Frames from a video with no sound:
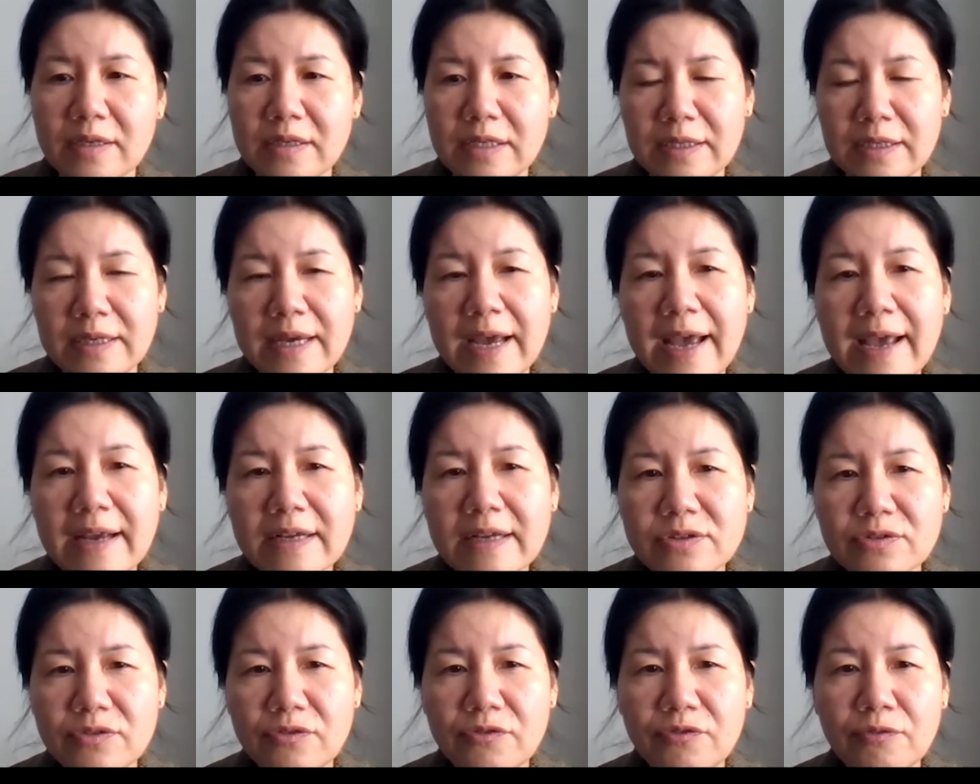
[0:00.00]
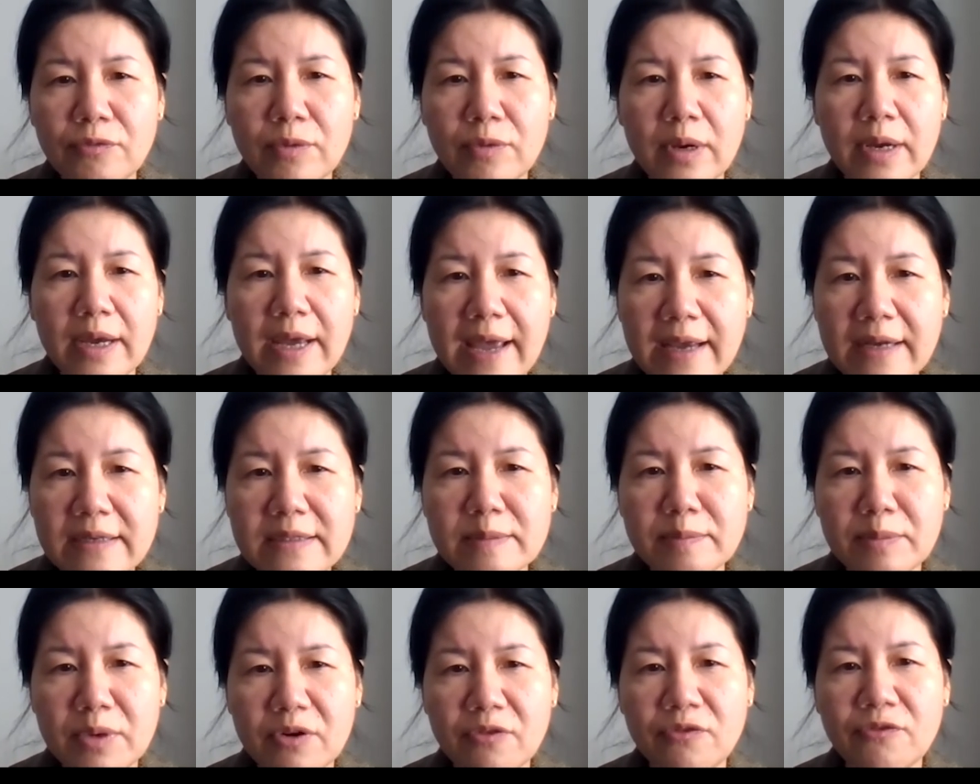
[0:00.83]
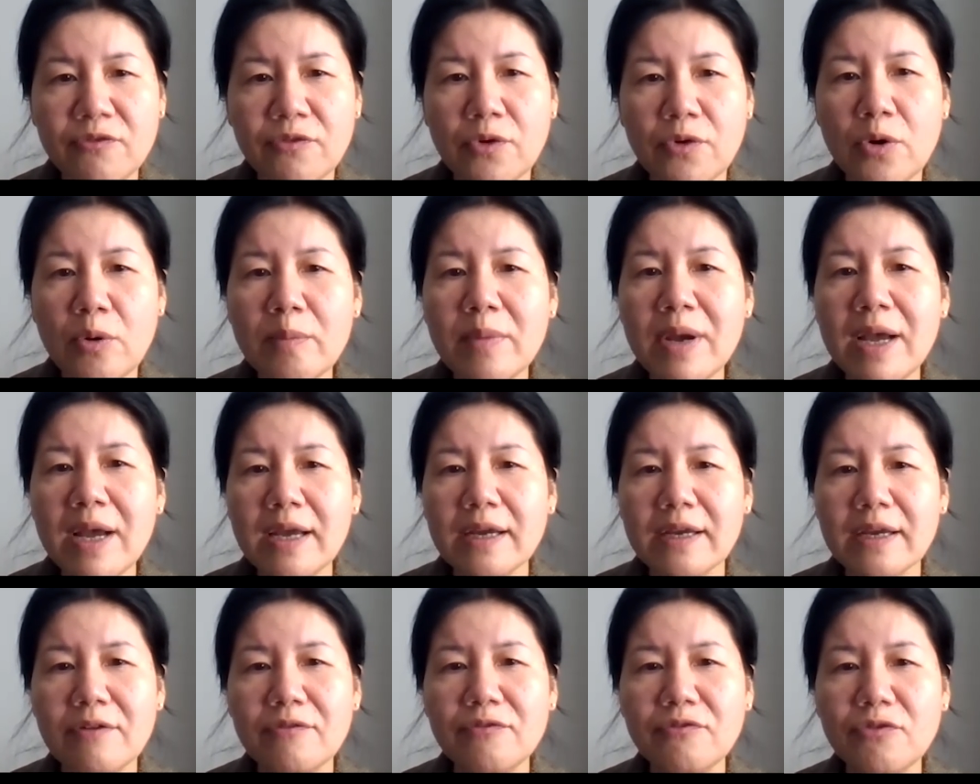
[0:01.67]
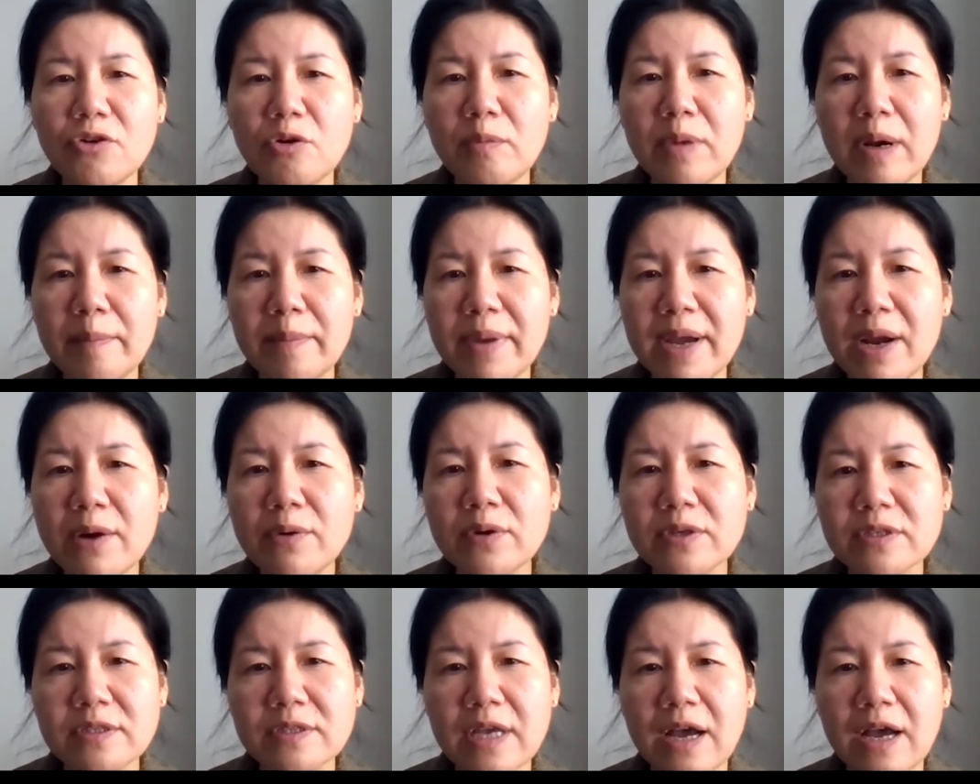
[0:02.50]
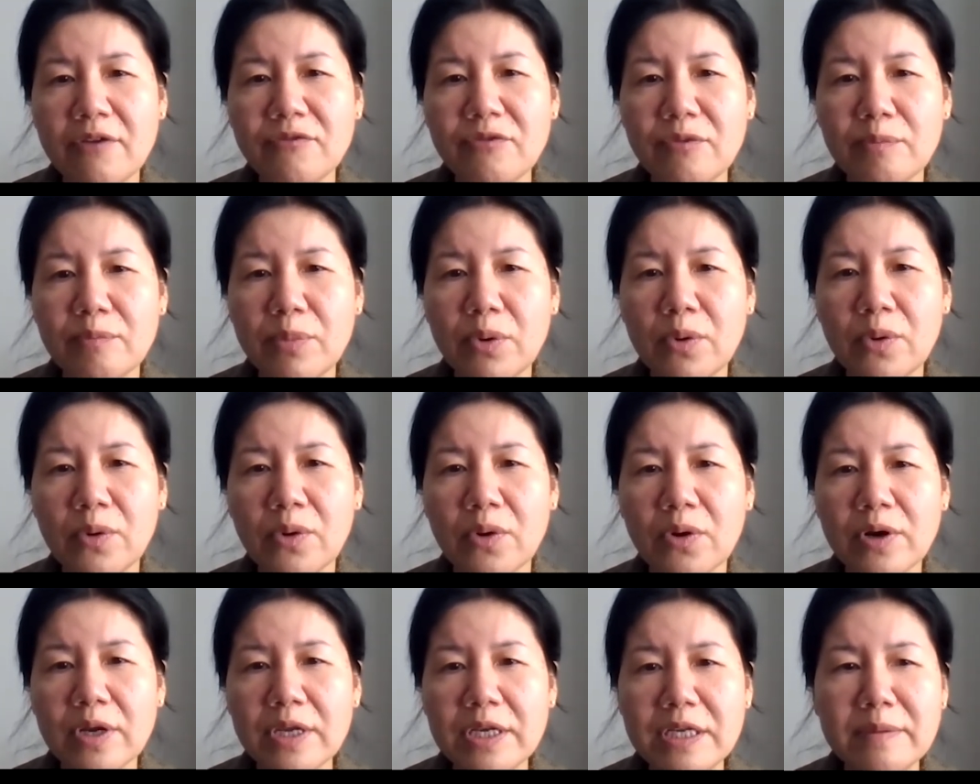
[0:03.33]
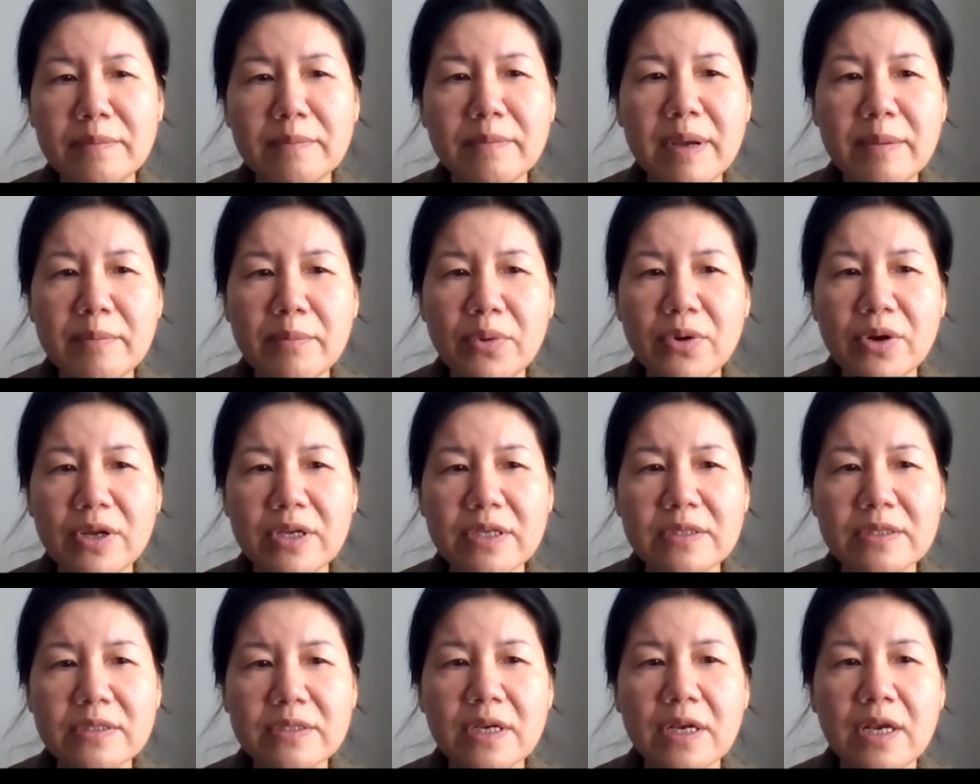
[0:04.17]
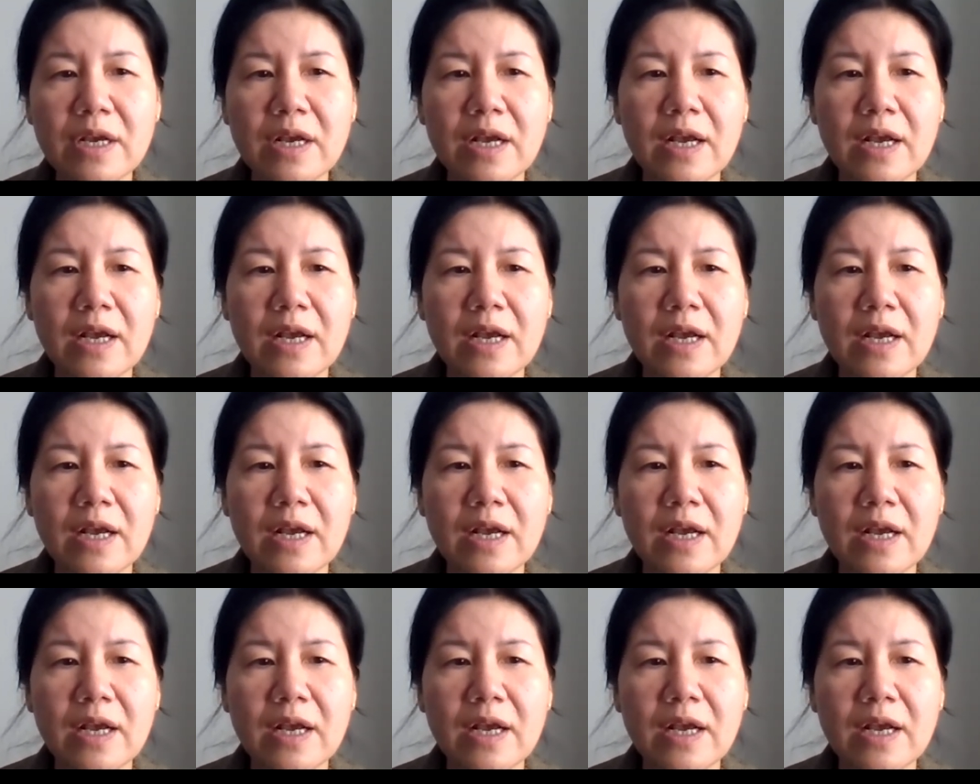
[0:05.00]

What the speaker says: in hexamer form can form a barrel stuff pore in membranes